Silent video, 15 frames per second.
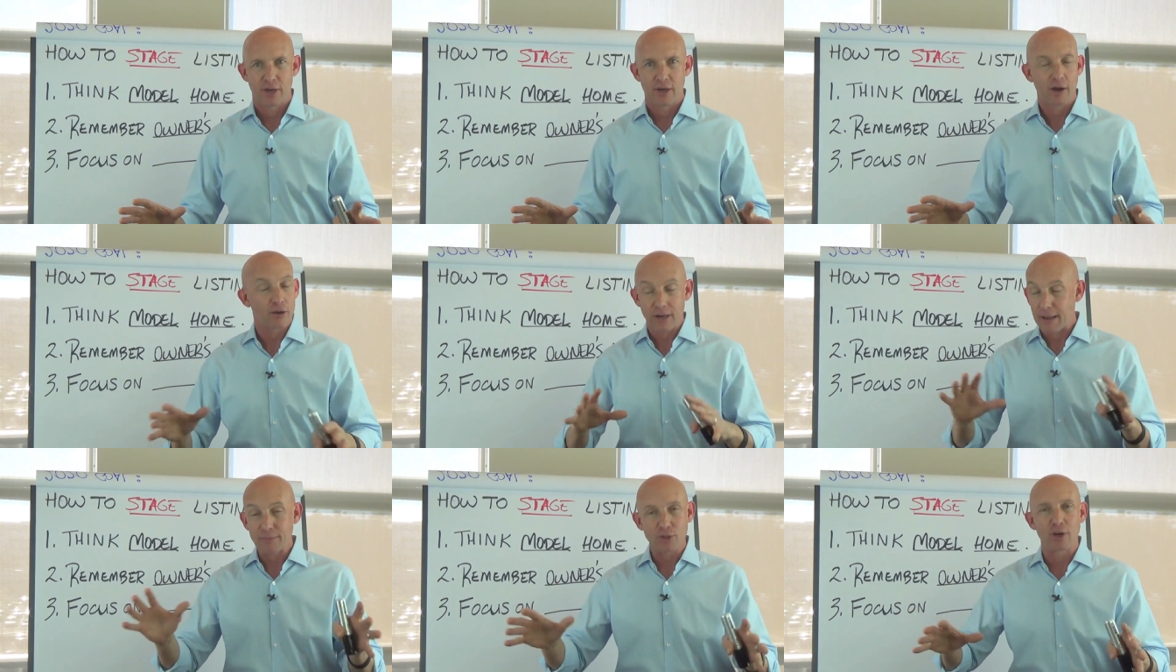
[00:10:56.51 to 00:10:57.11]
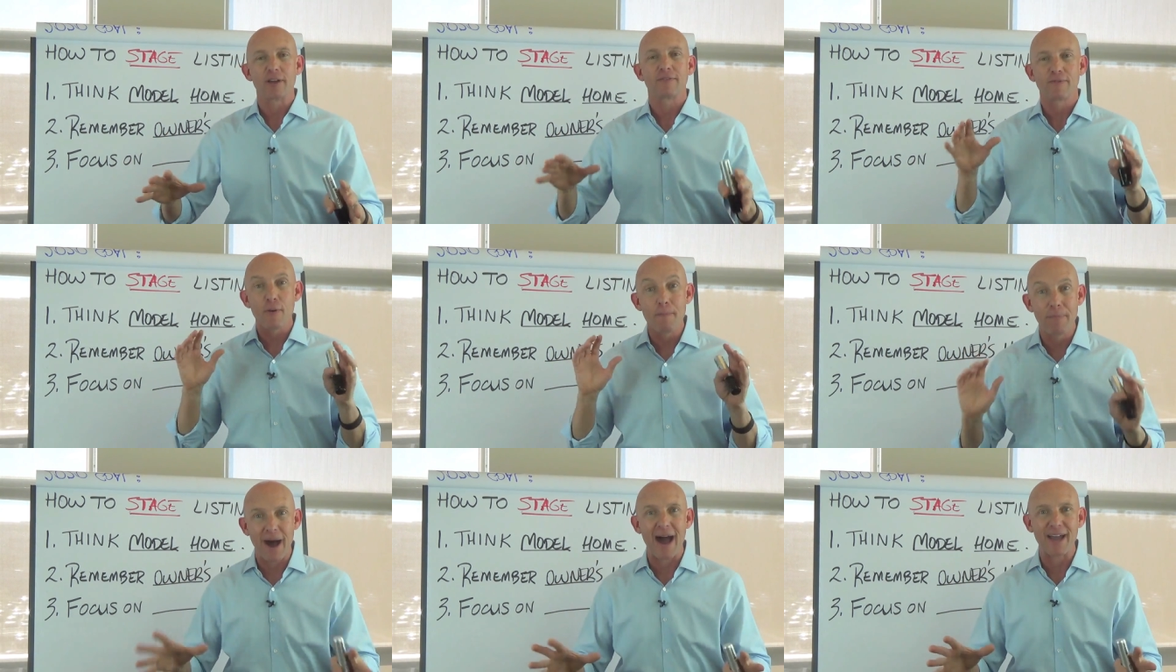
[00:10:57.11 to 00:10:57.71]
or I'm sorry, for
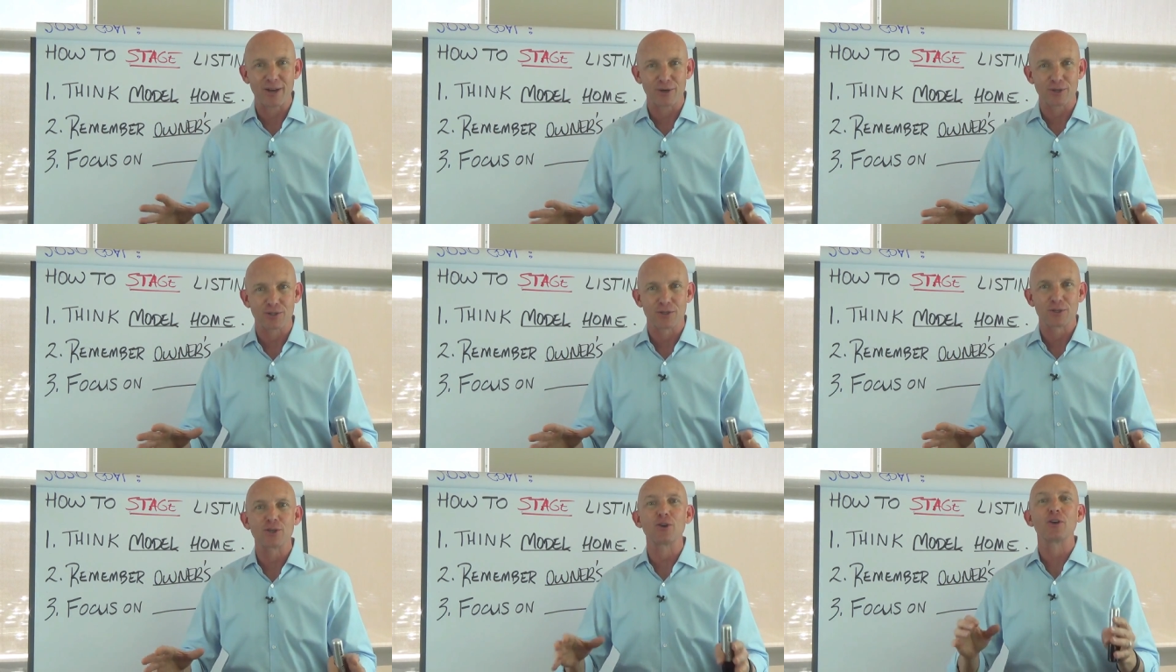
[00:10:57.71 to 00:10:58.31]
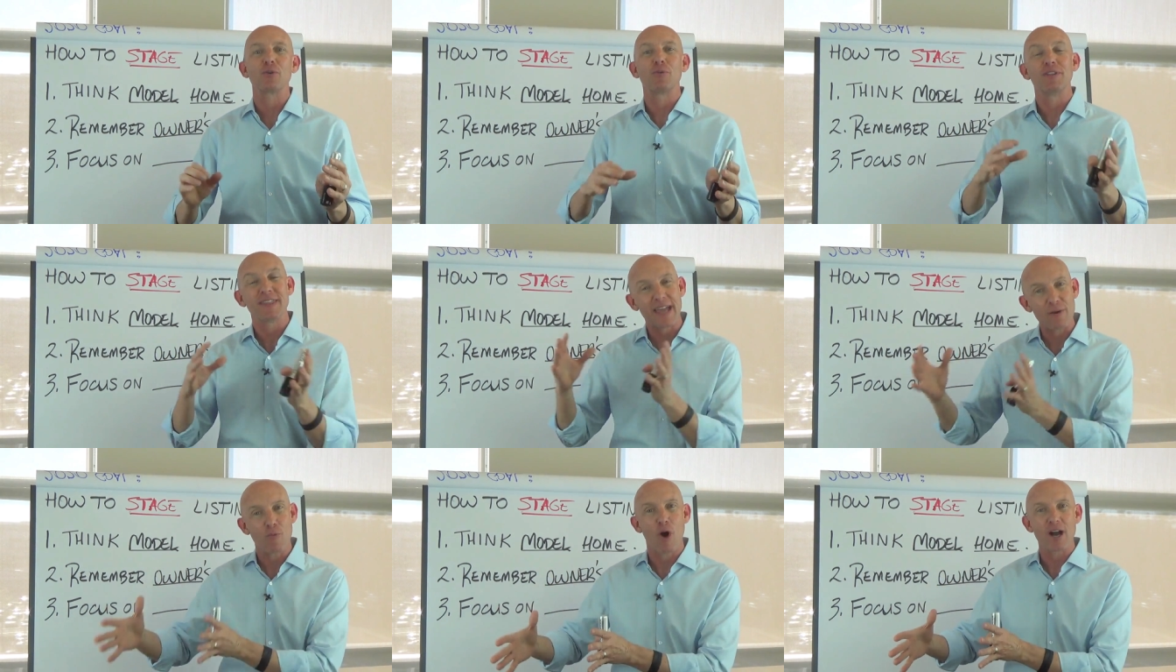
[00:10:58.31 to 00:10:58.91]
buyers, so that when
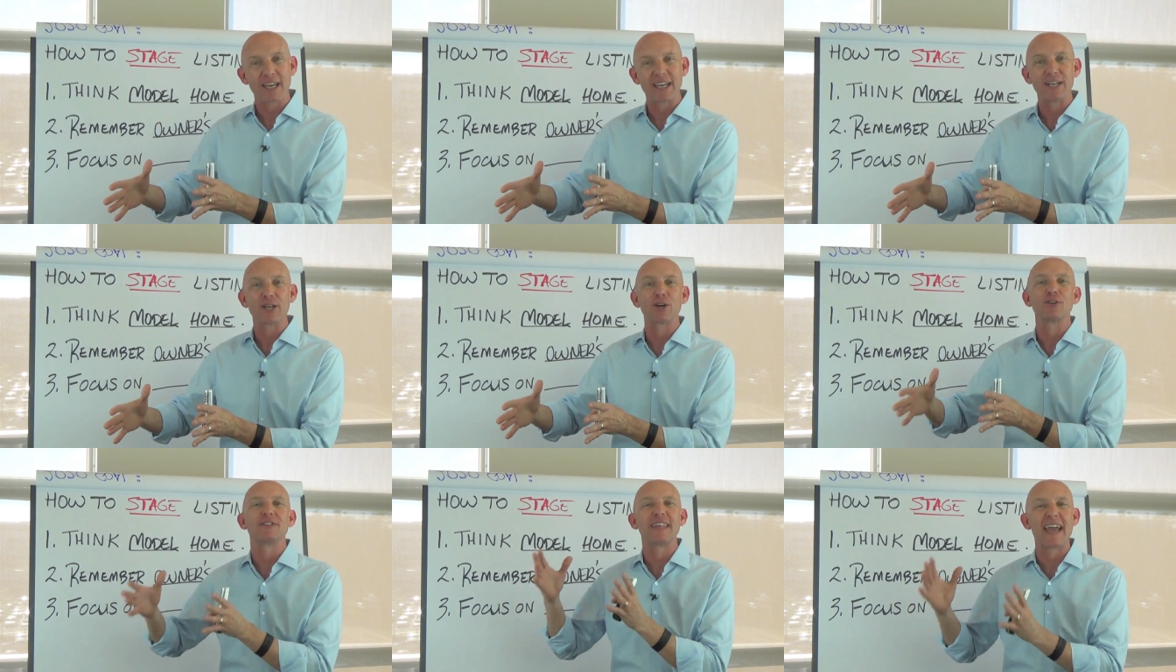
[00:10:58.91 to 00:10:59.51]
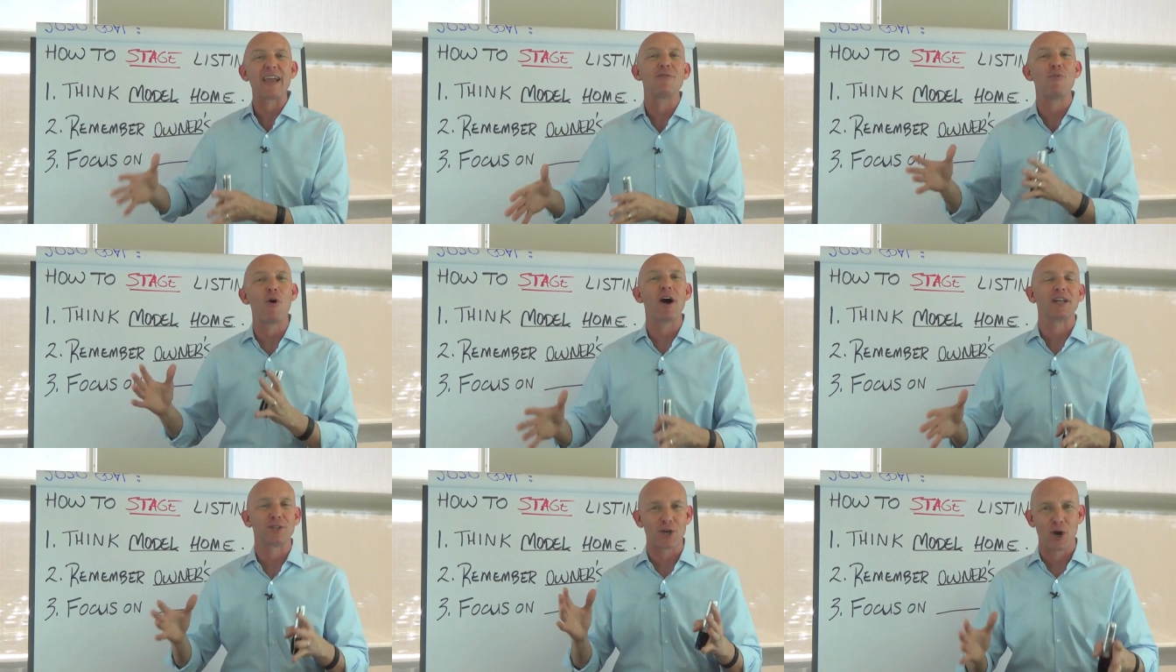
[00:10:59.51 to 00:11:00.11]
they walk in here, they
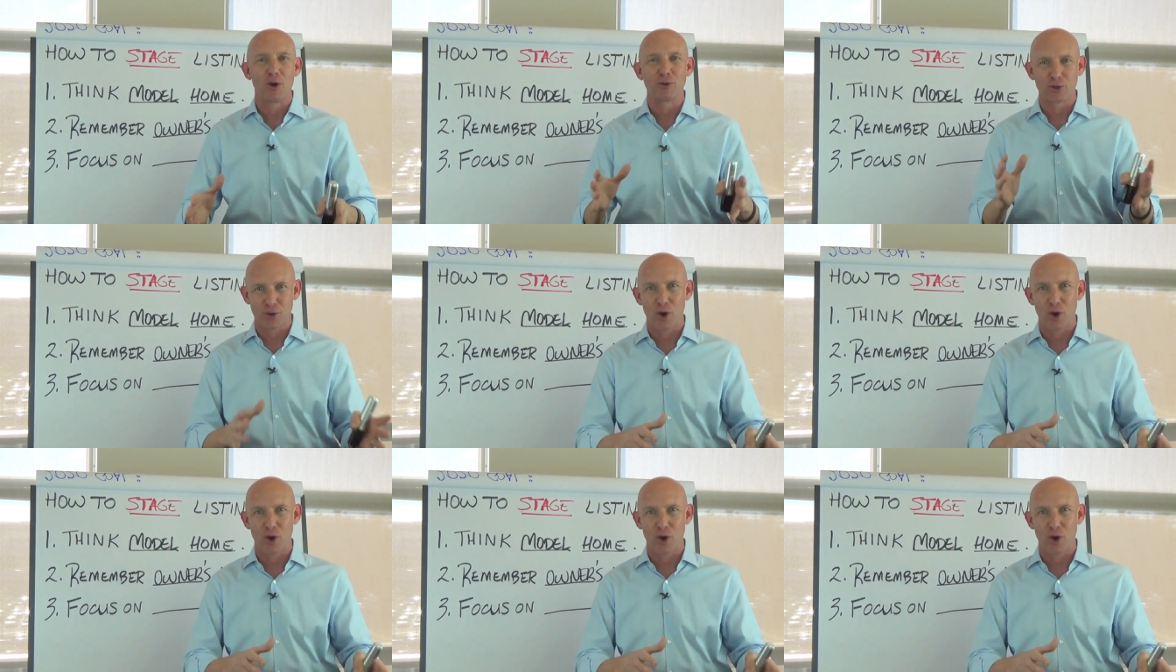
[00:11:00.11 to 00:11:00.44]
want to own your